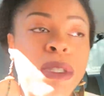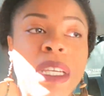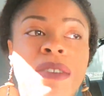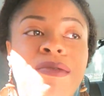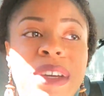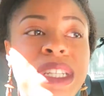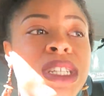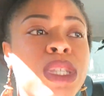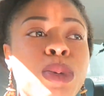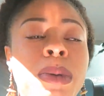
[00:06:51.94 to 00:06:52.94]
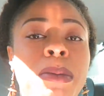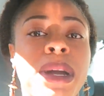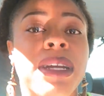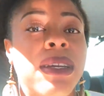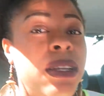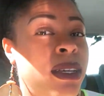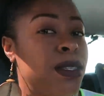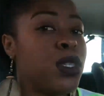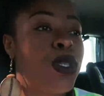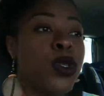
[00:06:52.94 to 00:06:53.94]
And veggie supermarket
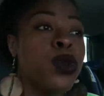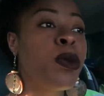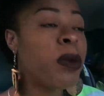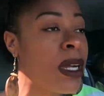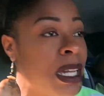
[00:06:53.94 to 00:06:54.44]
is super